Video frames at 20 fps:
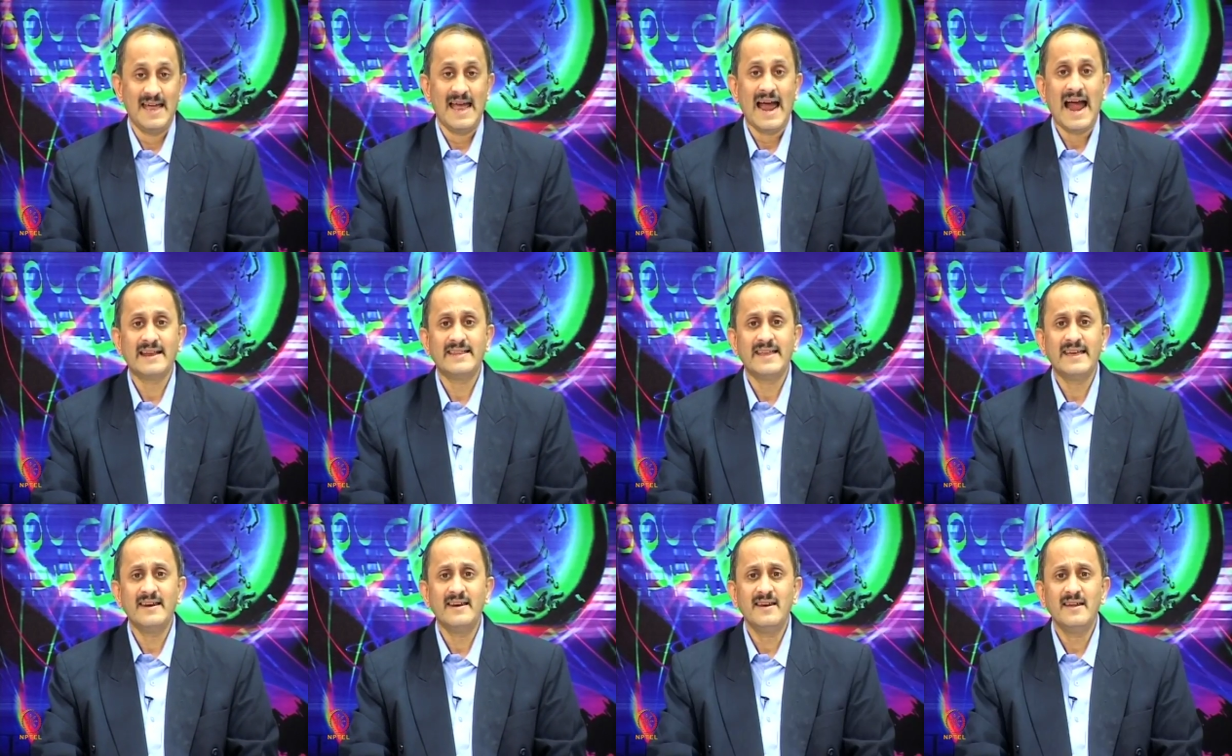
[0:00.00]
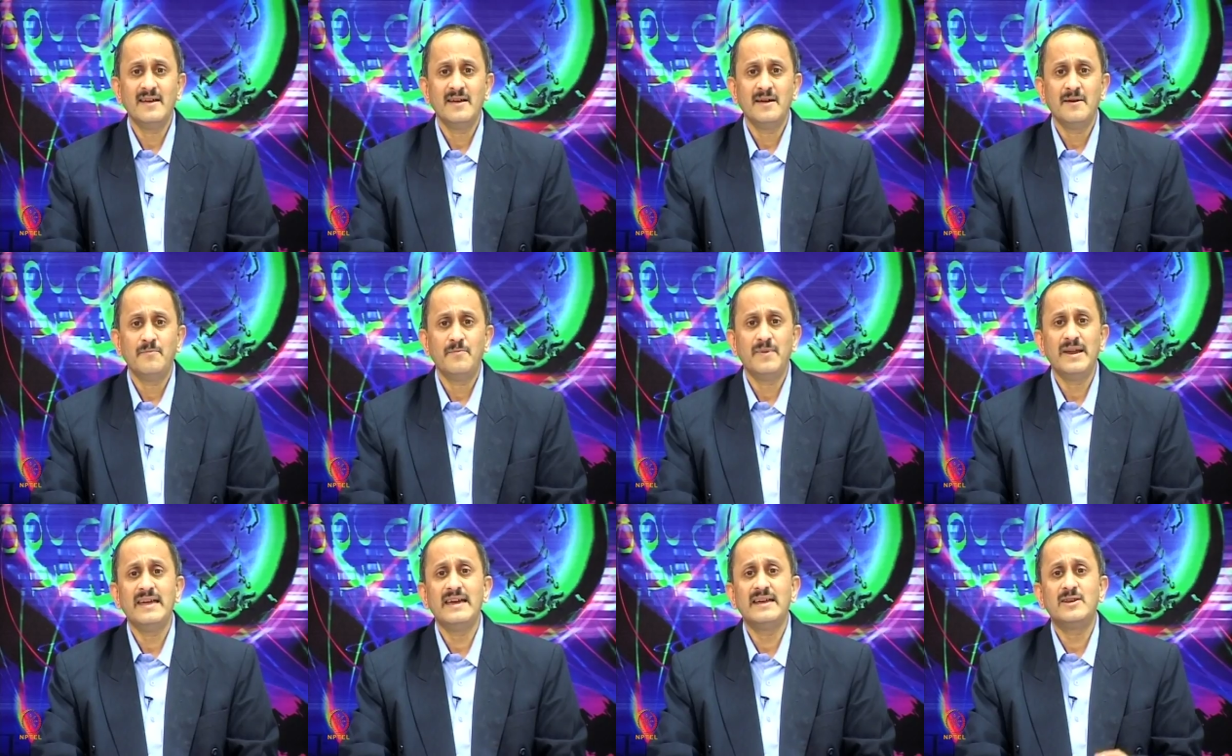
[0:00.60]
and then
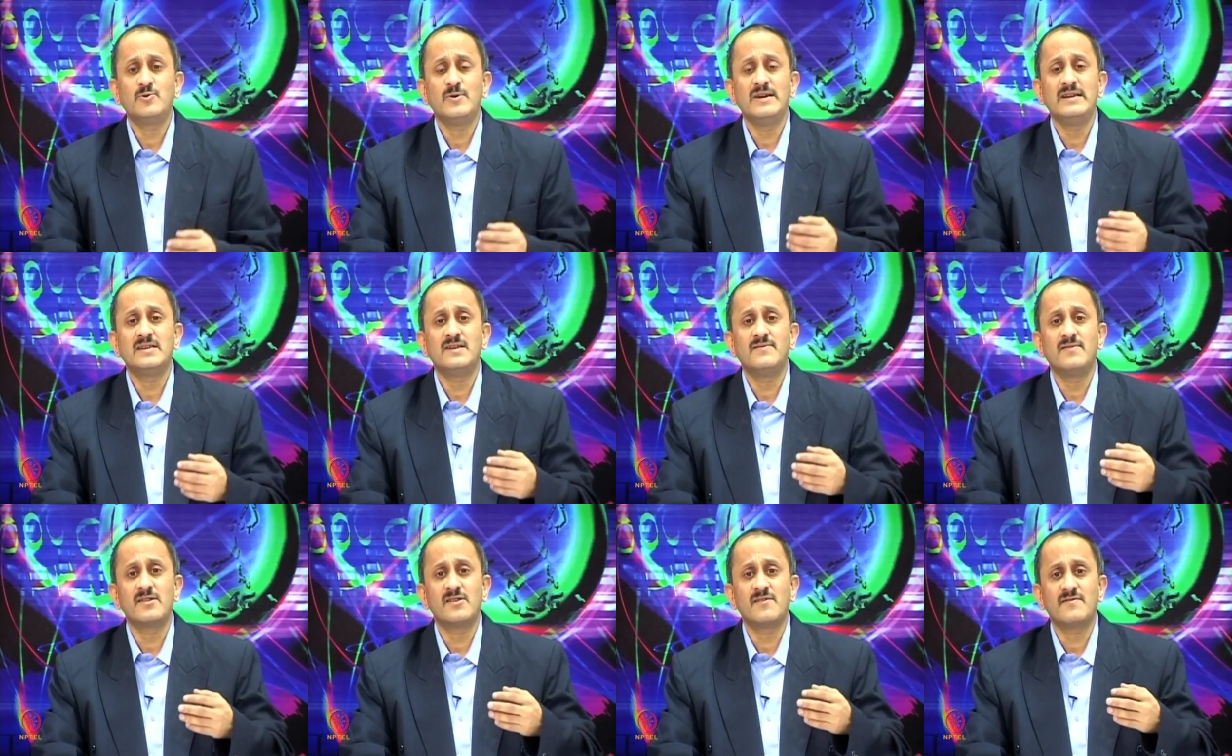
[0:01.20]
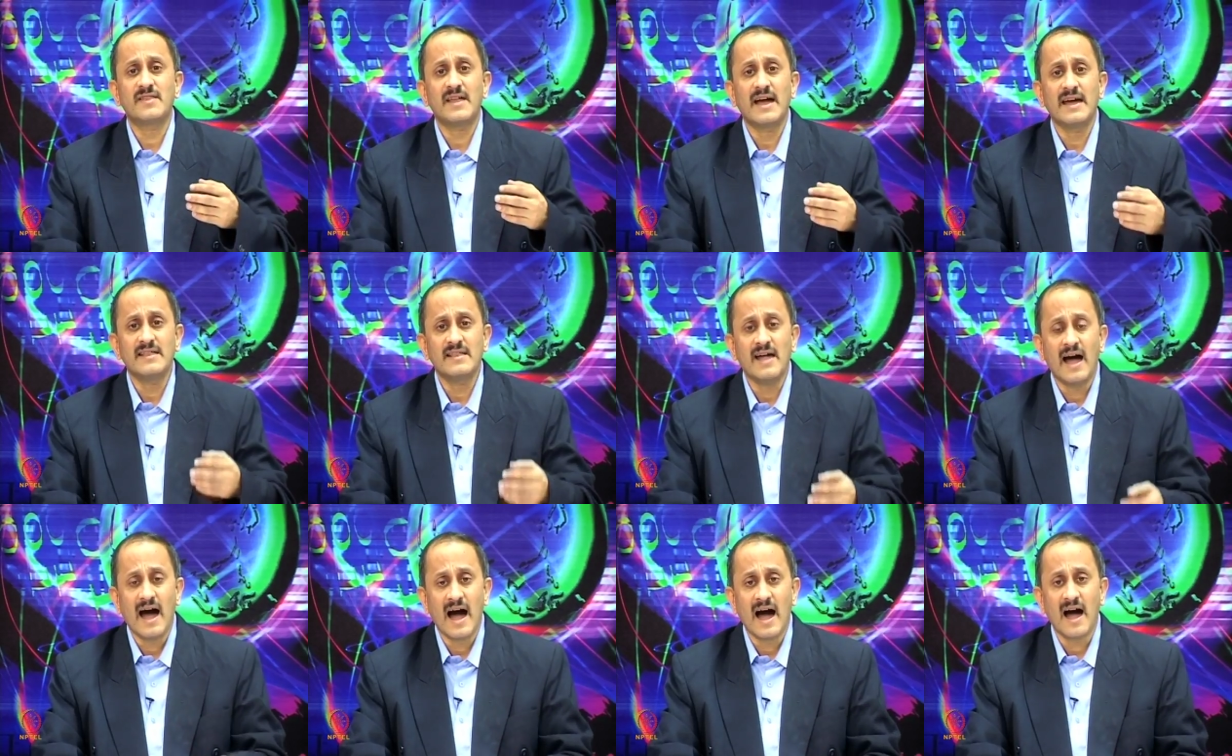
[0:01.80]
bring it to intervals of size
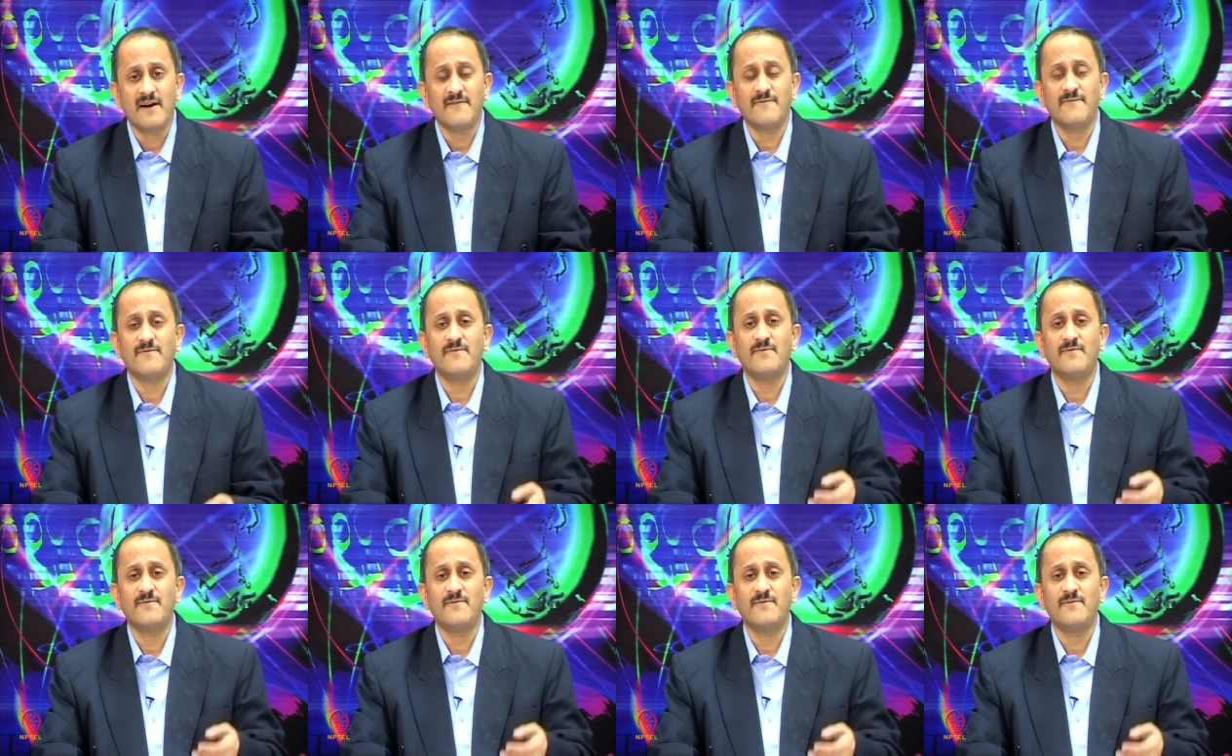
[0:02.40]
half,